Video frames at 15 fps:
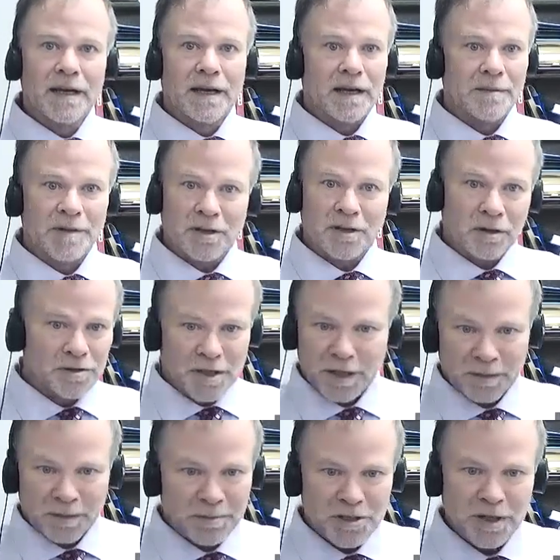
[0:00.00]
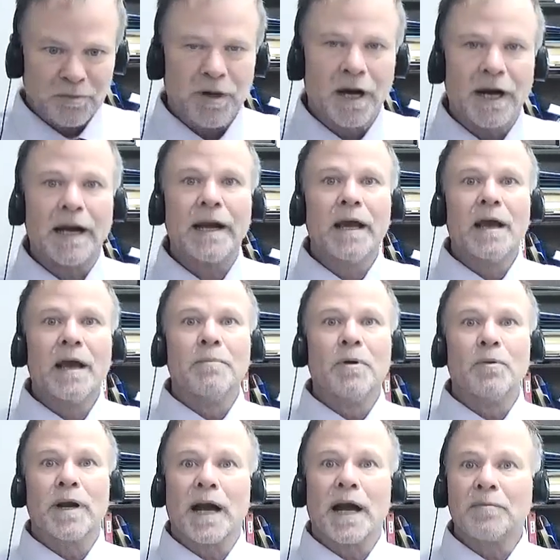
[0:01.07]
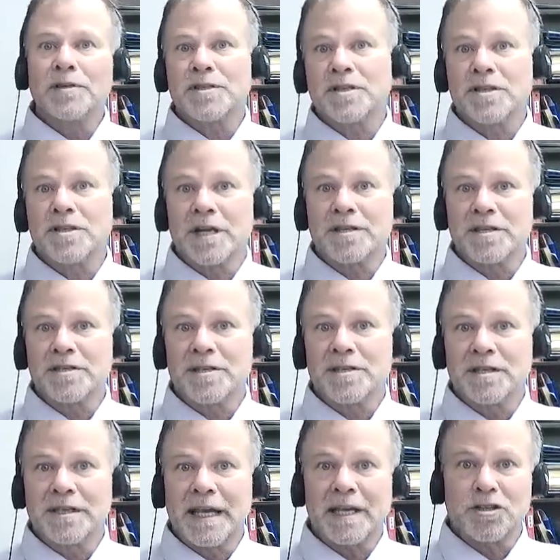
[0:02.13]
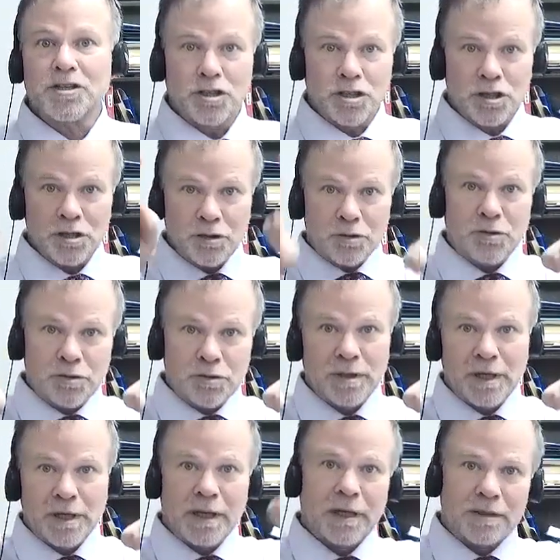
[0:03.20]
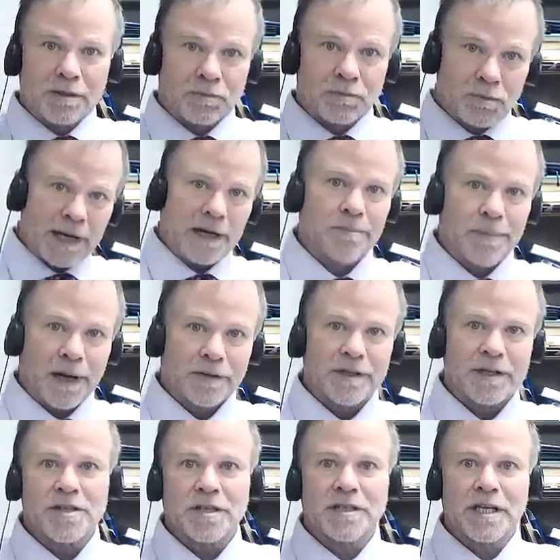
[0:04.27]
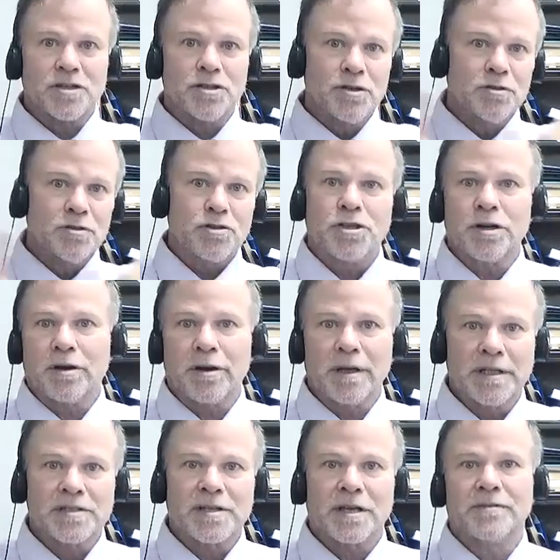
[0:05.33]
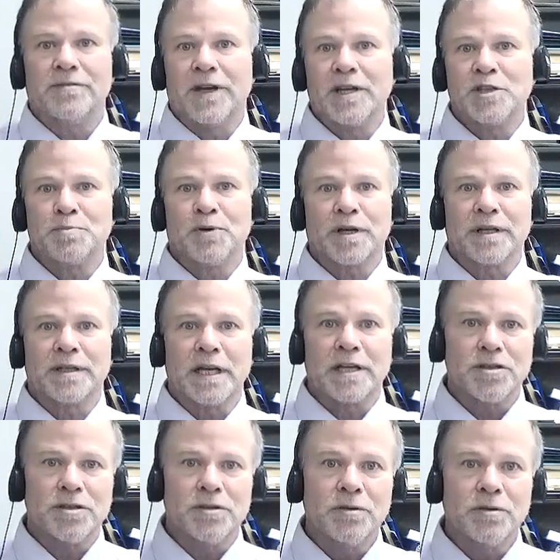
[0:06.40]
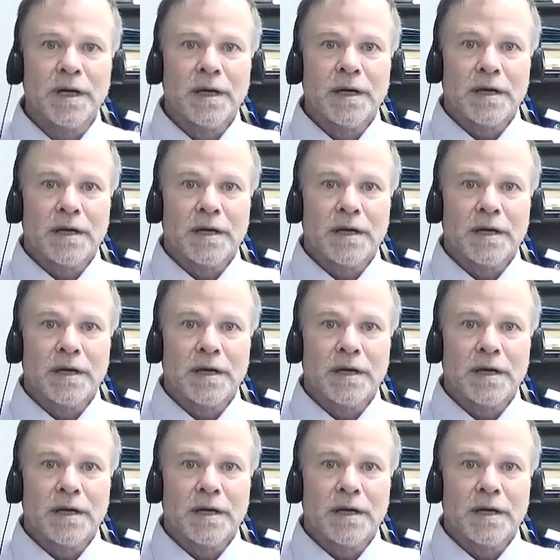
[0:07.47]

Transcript: Nicole's 100% right. What I would suggest is it takes you to write about this. It takes you sharing this on Facebook. It takes you